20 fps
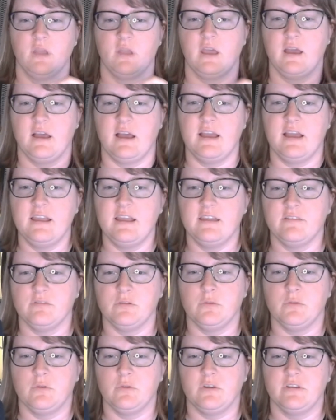Hi
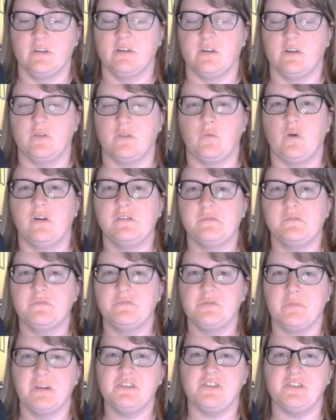everyone and welcome
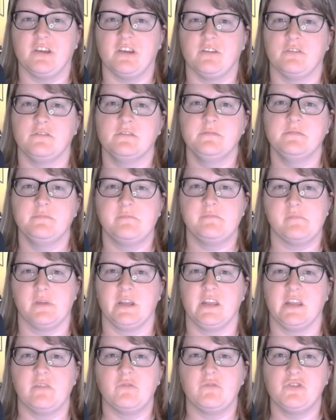to my channel. My
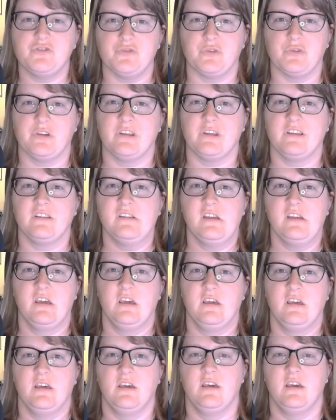name is Jordan
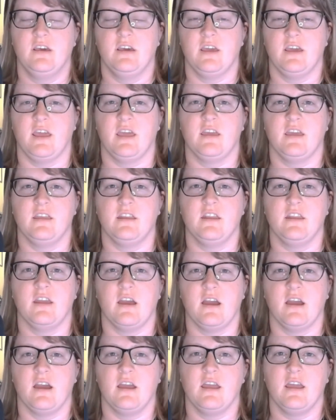and
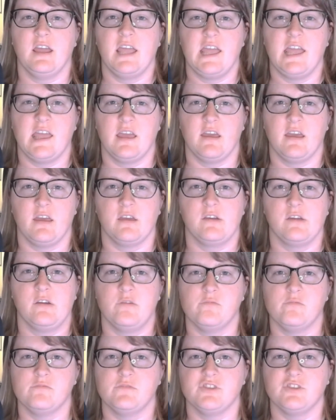I
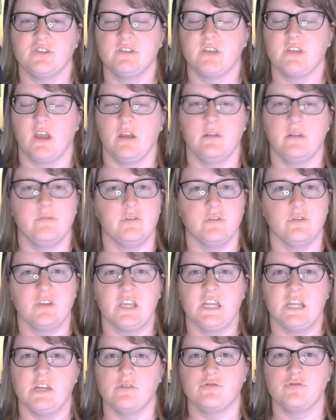am just kind of doing
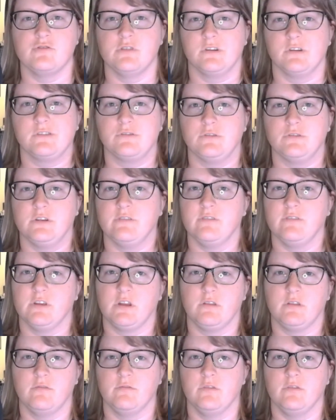an introductory
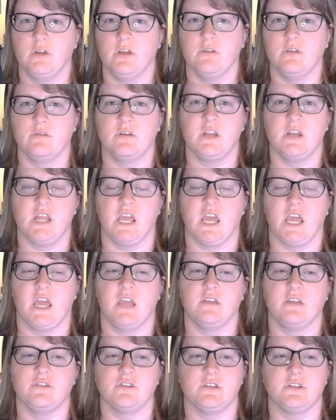video
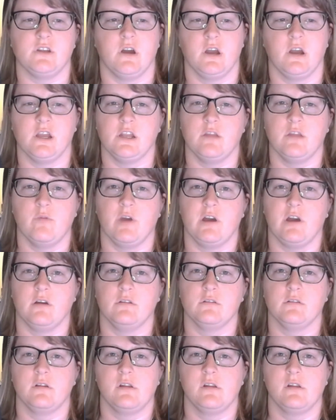today, just talking about